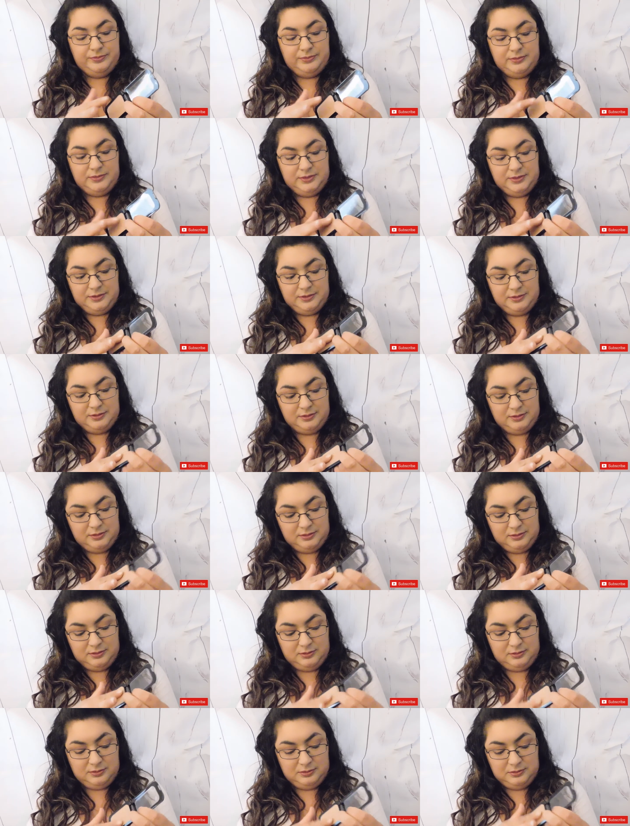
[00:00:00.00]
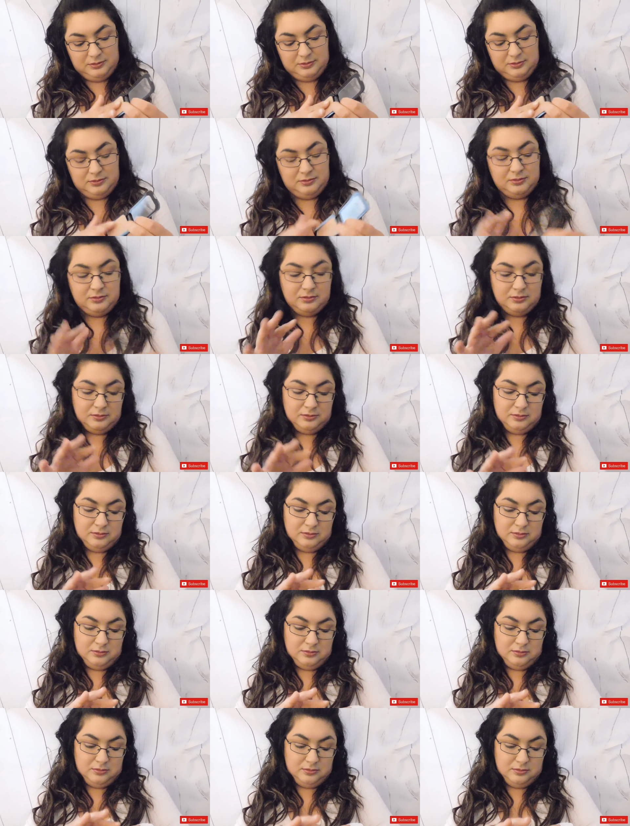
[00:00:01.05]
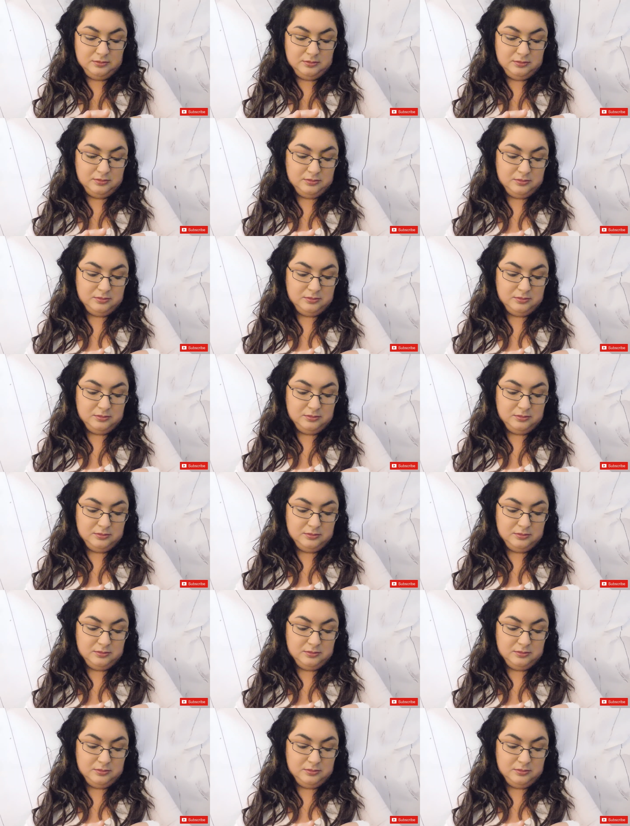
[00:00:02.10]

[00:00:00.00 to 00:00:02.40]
(no one is talking)